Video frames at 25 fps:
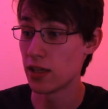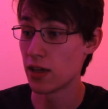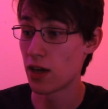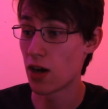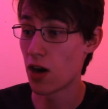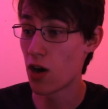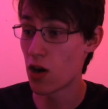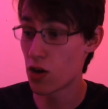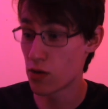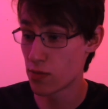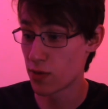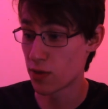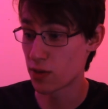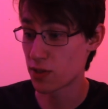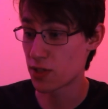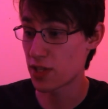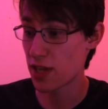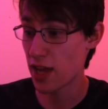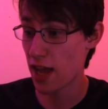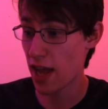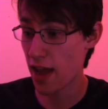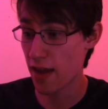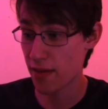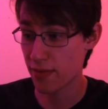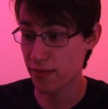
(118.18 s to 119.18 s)

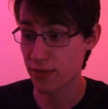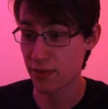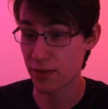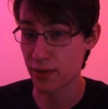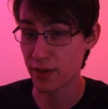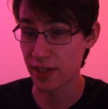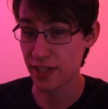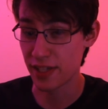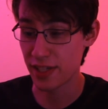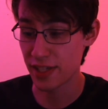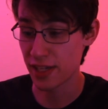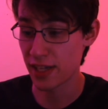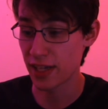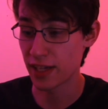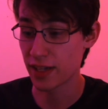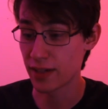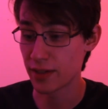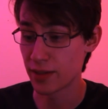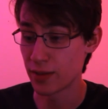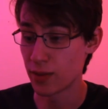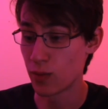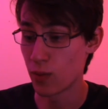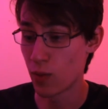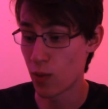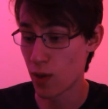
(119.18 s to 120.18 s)
almost every
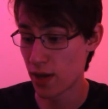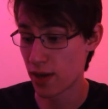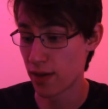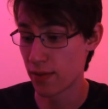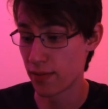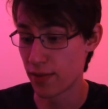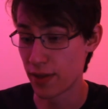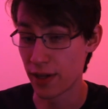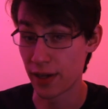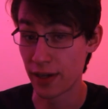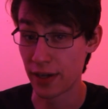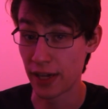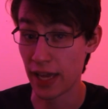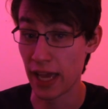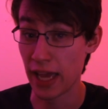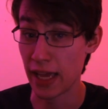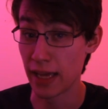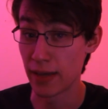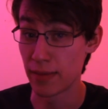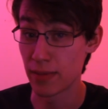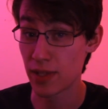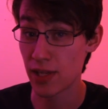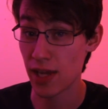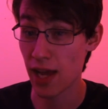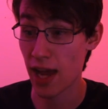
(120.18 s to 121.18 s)
single one of their
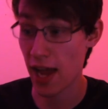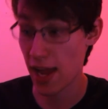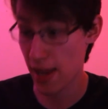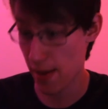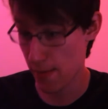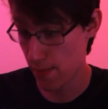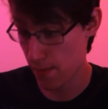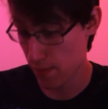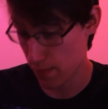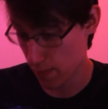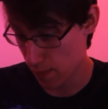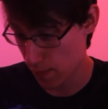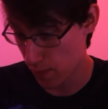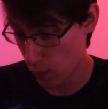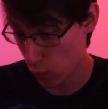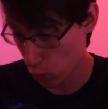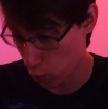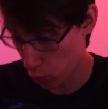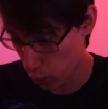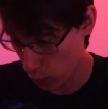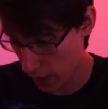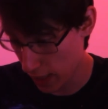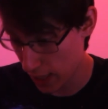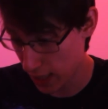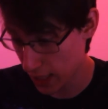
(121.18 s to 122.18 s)
games. I
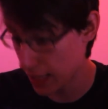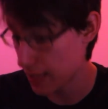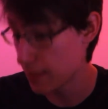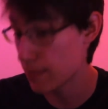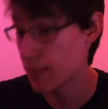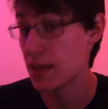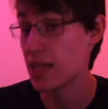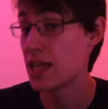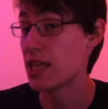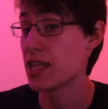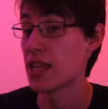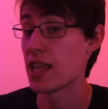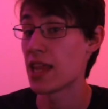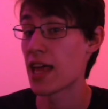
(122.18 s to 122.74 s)
really mean